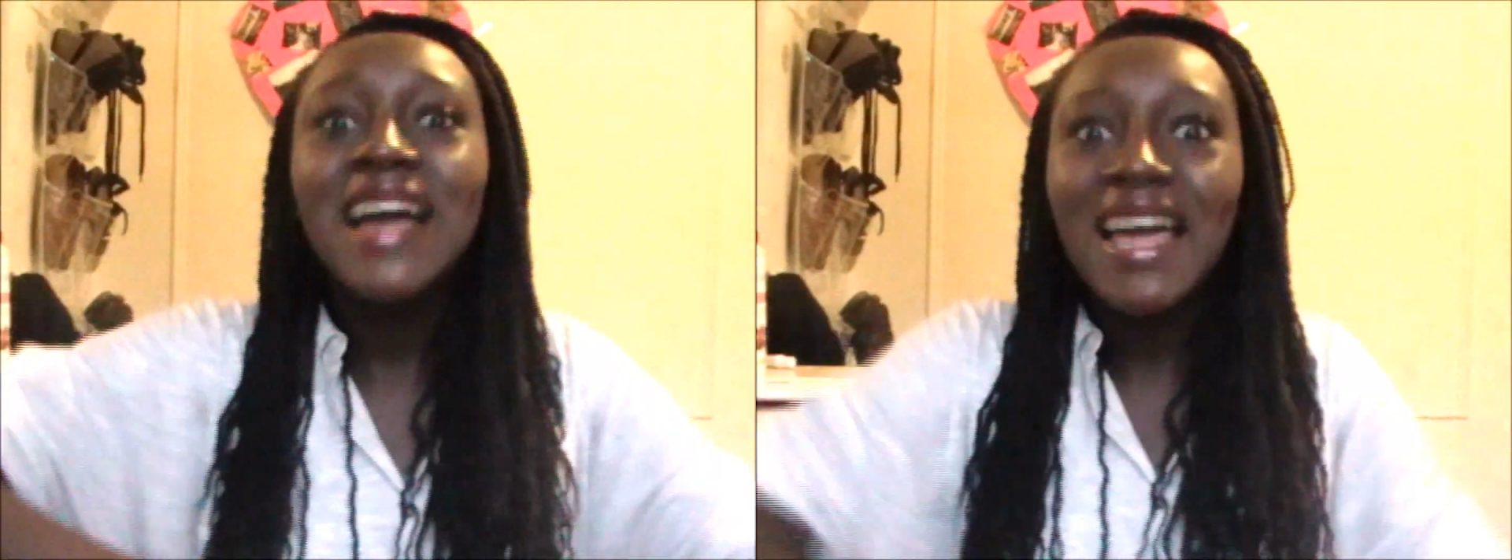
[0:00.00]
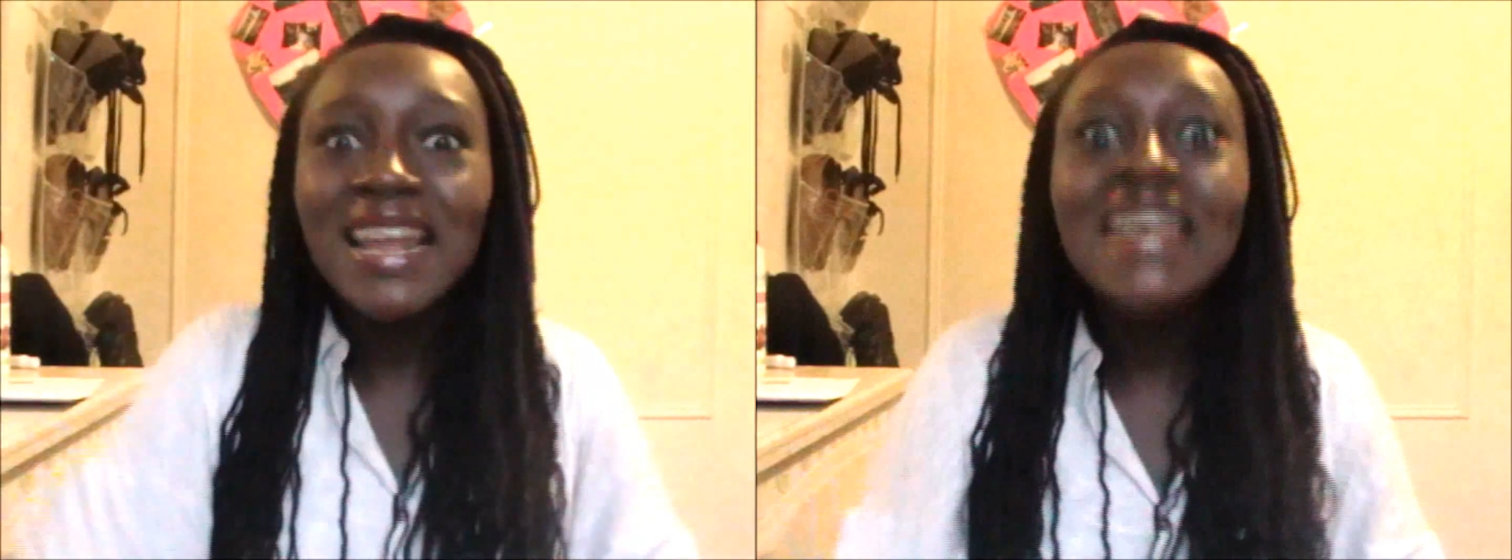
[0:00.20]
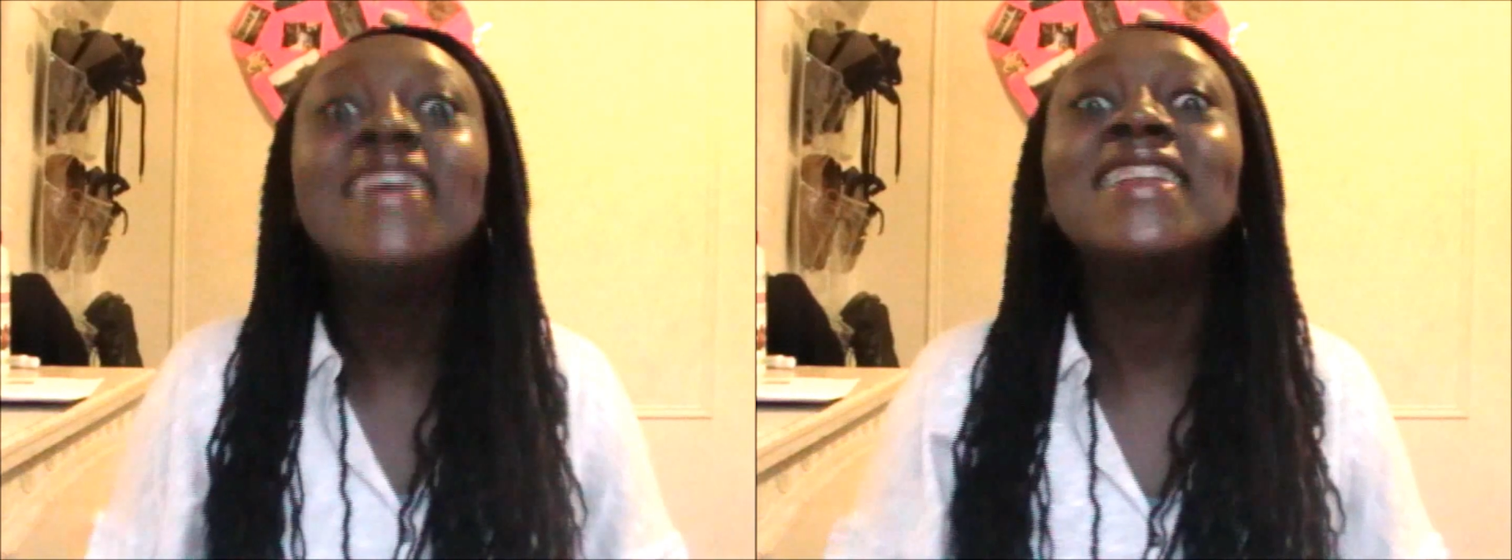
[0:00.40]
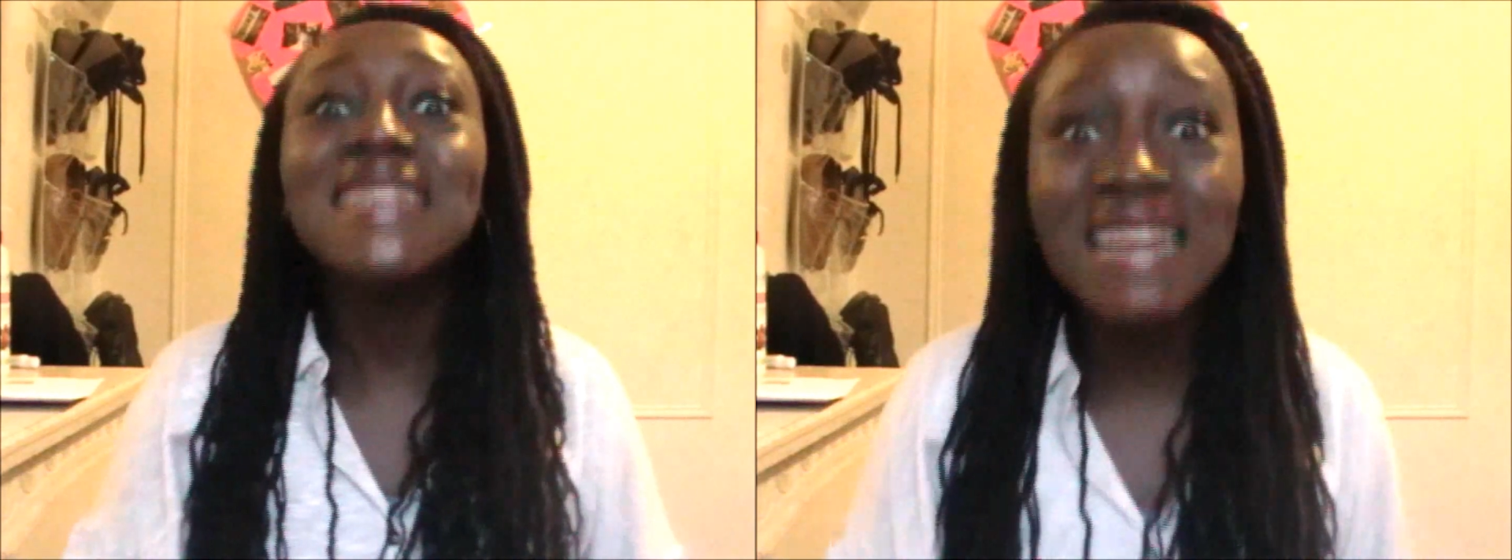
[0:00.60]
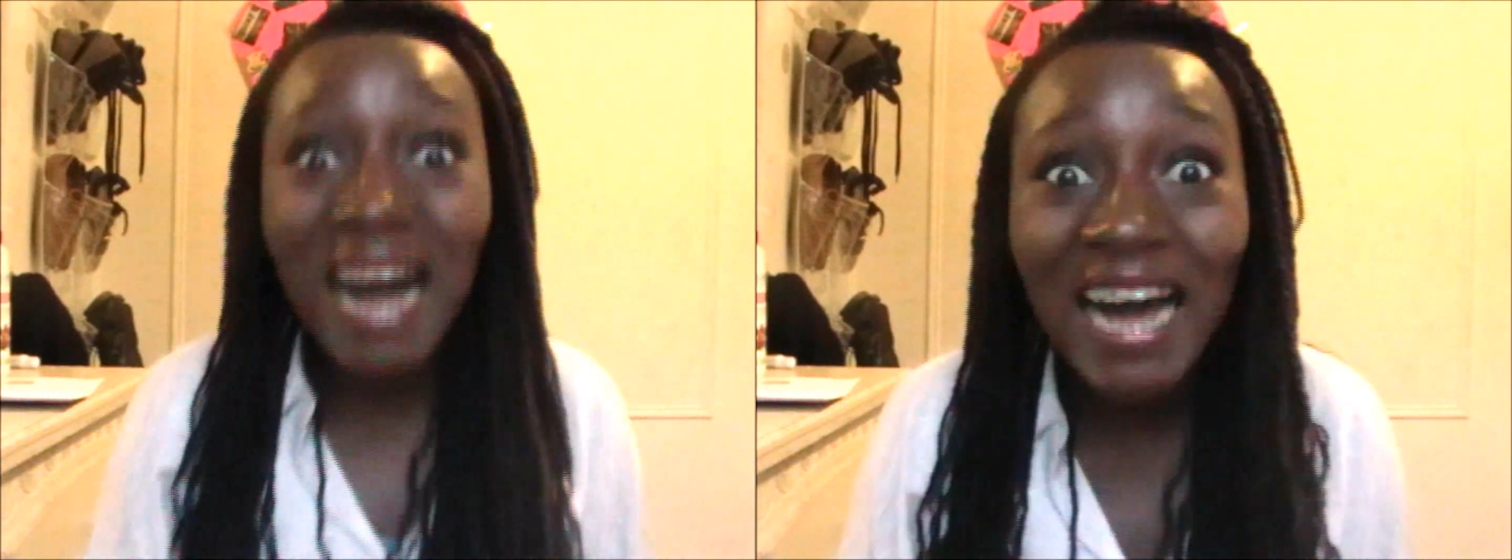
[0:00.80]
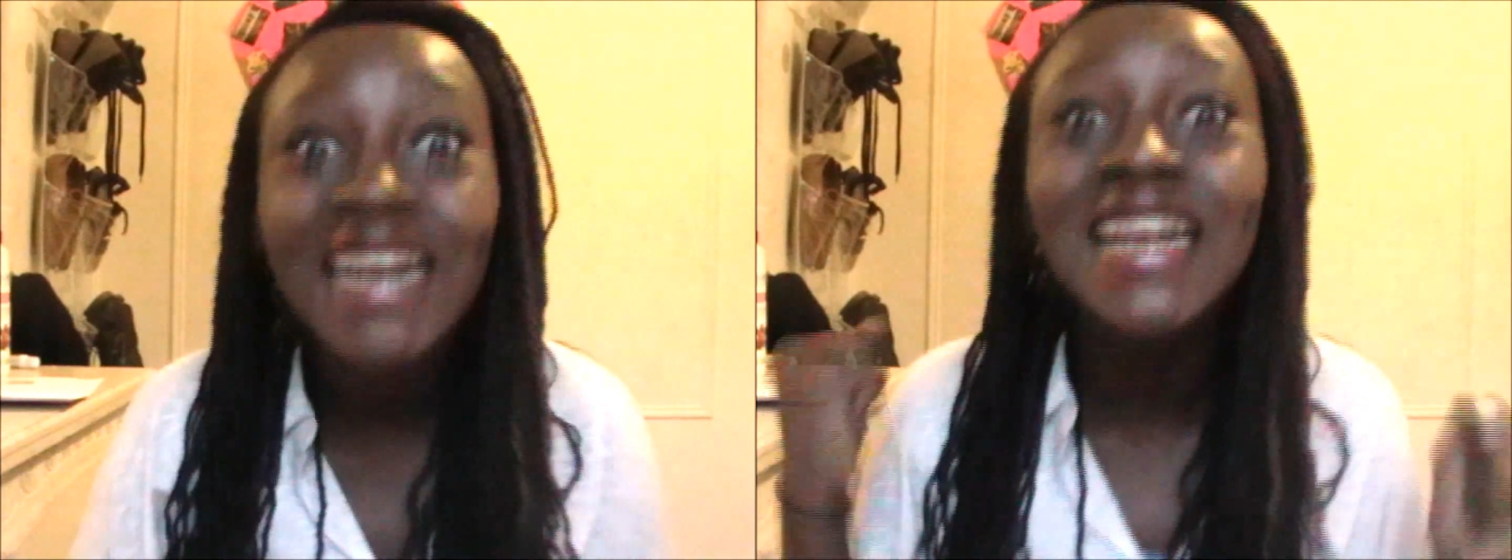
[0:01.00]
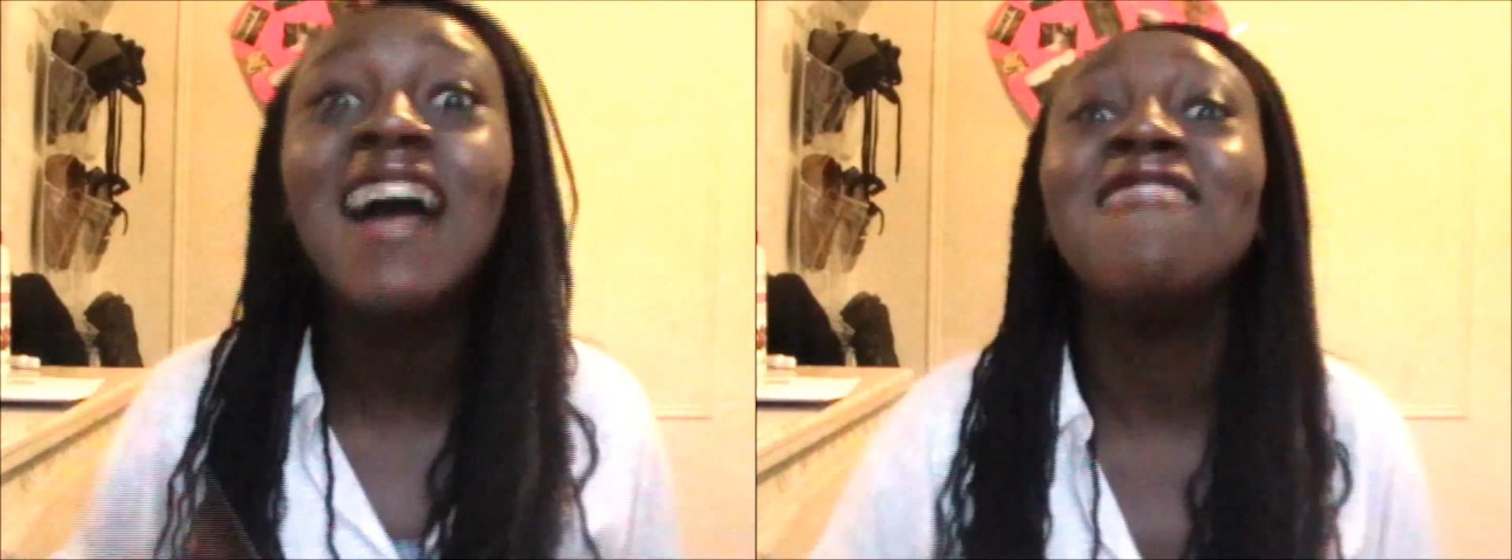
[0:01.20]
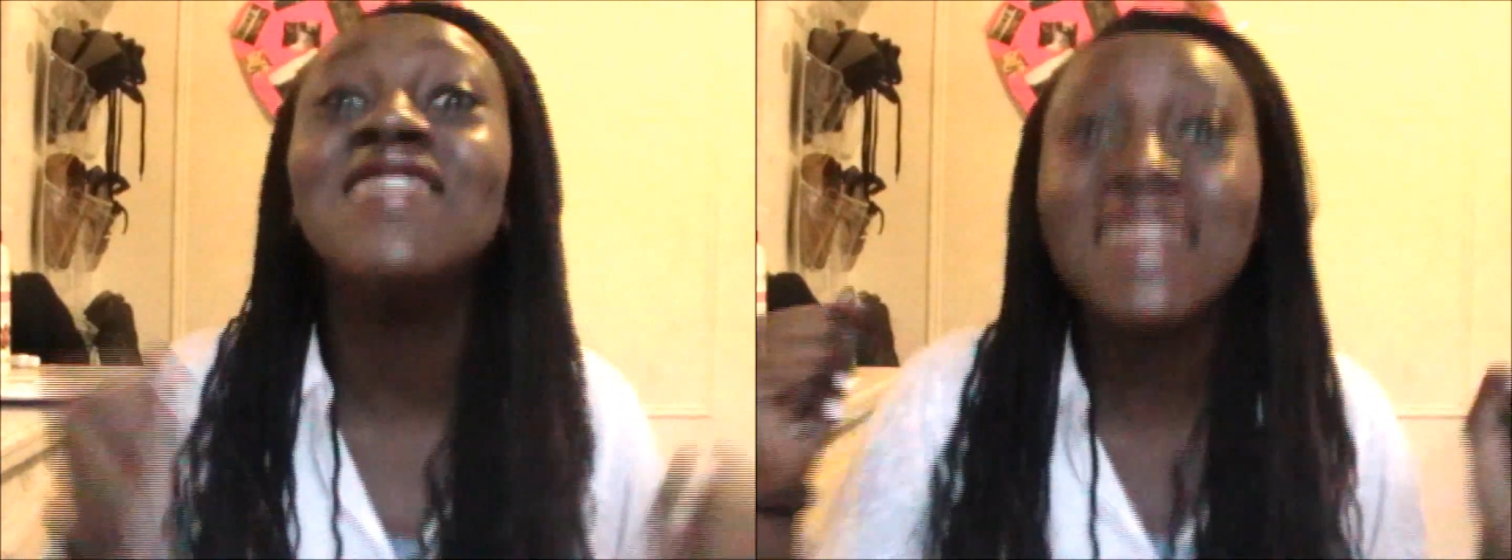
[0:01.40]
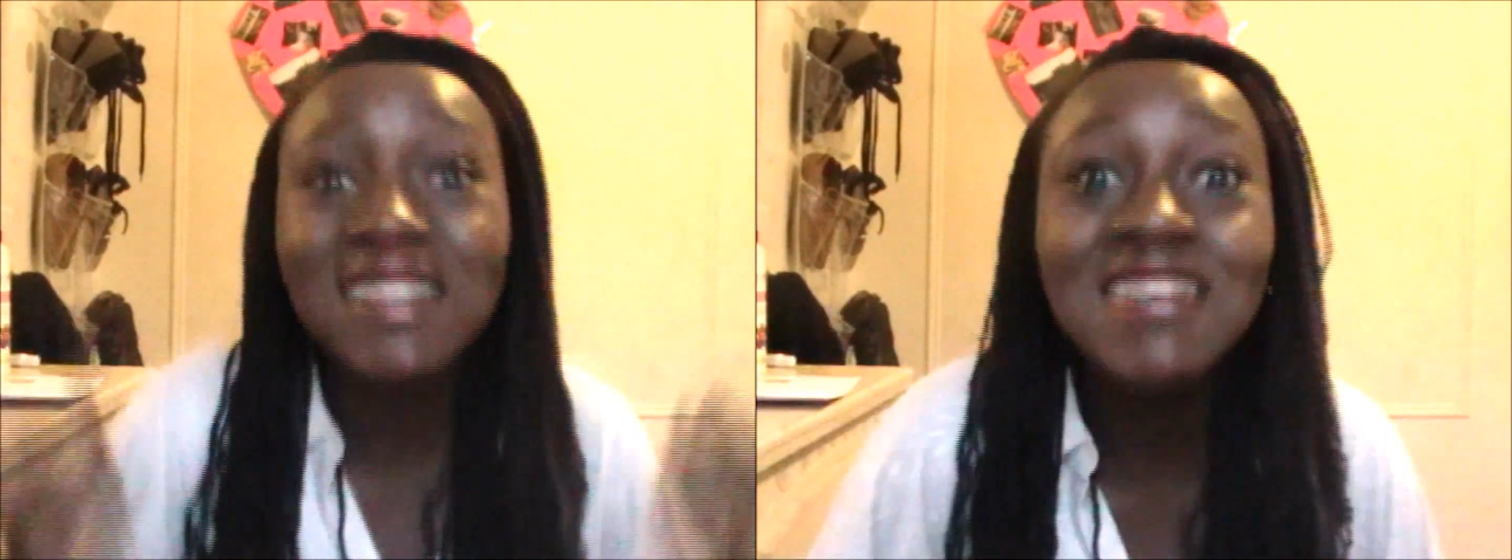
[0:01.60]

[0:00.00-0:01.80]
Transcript: And then he nodded at me,